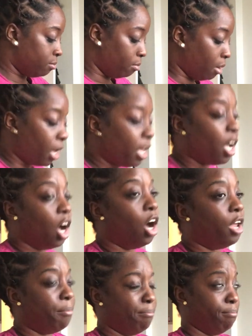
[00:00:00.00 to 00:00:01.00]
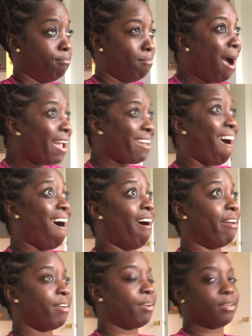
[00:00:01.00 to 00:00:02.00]
My God.
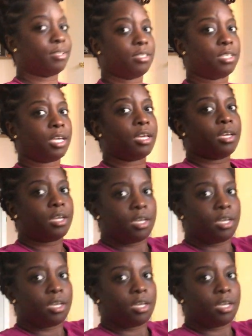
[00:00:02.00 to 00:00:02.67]
See?